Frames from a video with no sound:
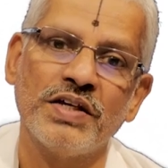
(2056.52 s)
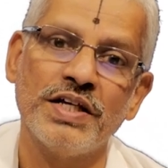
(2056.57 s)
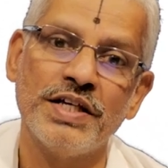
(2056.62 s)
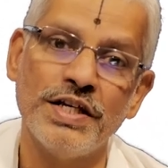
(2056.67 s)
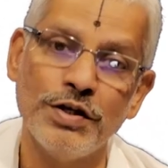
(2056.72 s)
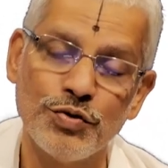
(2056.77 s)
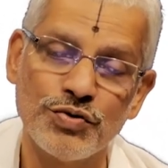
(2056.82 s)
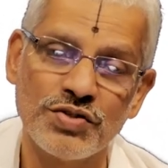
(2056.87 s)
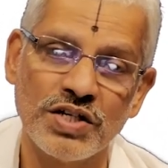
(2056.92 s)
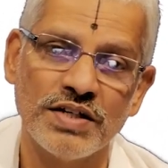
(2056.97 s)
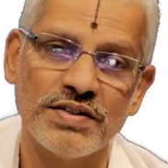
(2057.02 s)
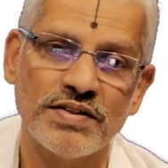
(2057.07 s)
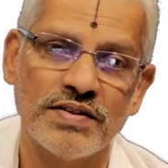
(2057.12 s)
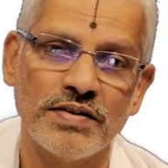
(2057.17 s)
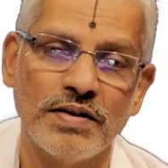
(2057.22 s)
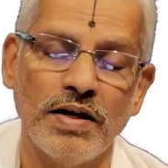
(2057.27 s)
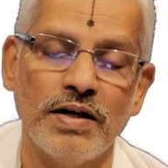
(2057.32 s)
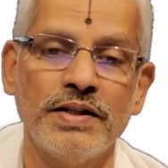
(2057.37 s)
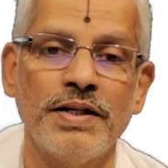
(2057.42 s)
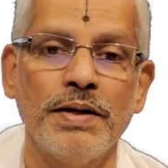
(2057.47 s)
gives
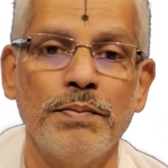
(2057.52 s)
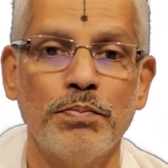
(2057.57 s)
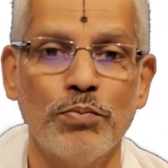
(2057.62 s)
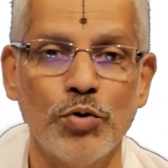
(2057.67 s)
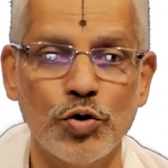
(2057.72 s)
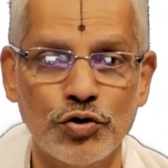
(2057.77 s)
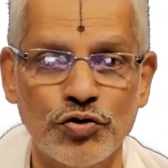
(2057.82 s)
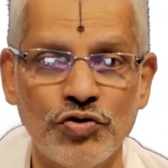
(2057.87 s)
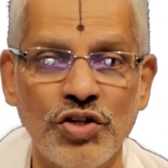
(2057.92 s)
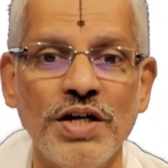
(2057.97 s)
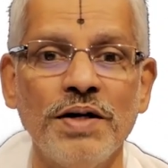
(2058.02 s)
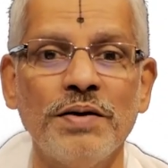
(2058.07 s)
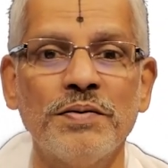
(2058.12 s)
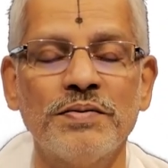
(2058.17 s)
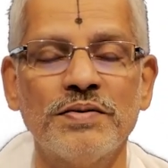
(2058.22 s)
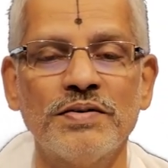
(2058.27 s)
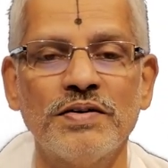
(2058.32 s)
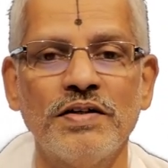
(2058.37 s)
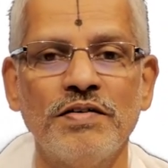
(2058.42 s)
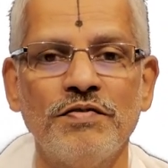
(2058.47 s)
us the Mukti,
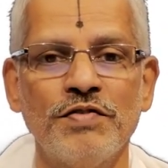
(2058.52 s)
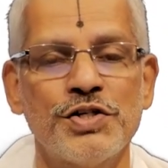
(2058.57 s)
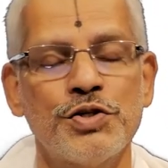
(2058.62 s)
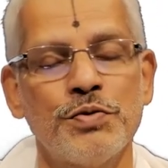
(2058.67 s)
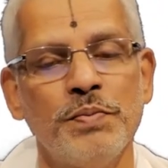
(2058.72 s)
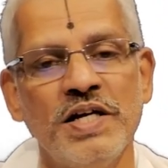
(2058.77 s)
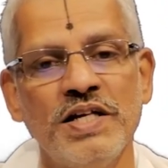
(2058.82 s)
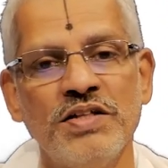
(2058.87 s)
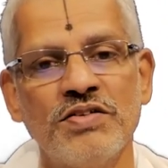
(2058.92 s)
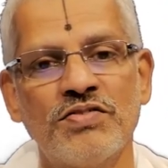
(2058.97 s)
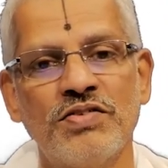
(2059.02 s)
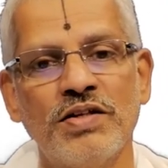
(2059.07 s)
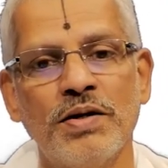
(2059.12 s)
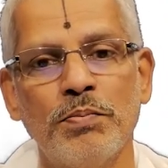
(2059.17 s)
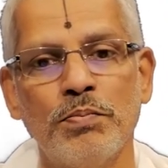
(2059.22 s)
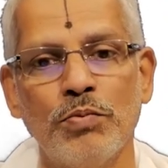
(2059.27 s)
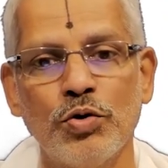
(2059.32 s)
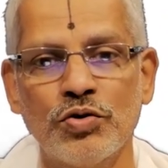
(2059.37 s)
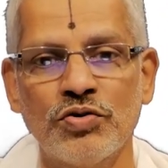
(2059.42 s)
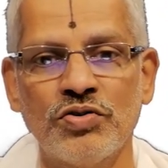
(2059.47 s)
which means the
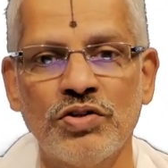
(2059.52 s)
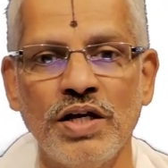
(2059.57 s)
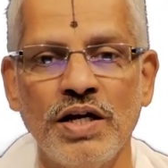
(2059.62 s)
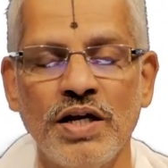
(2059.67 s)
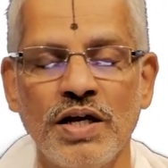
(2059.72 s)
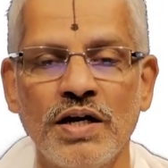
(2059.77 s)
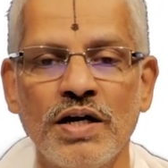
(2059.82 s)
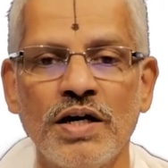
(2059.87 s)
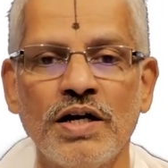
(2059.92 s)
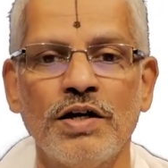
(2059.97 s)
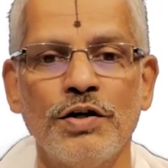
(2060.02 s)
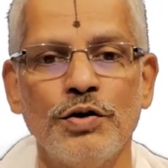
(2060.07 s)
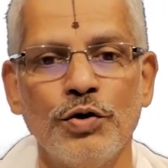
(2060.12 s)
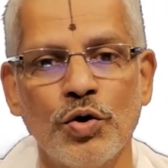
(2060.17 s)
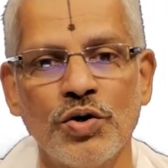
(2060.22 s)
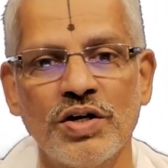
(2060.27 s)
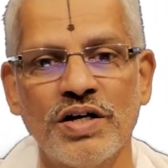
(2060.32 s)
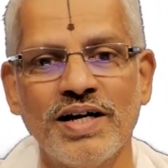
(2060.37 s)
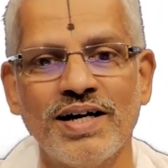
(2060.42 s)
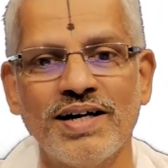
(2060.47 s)
Mukti
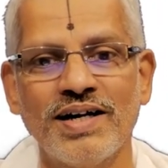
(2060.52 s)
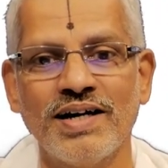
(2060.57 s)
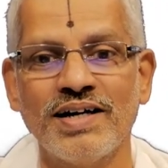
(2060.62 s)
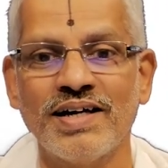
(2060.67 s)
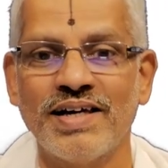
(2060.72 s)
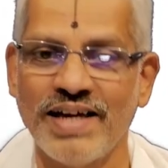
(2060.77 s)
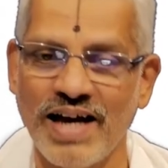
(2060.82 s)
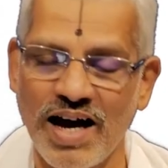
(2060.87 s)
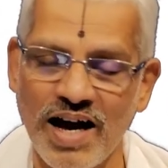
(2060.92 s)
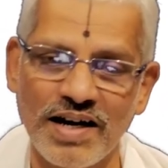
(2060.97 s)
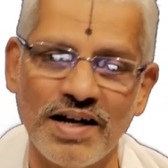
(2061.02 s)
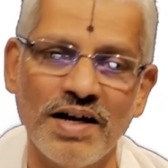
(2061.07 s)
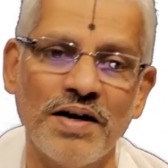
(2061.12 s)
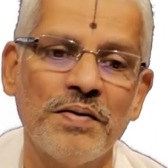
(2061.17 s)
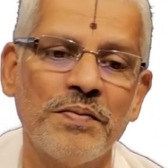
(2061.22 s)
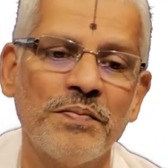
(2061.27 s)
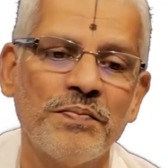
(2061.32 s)
Yogya Jnana.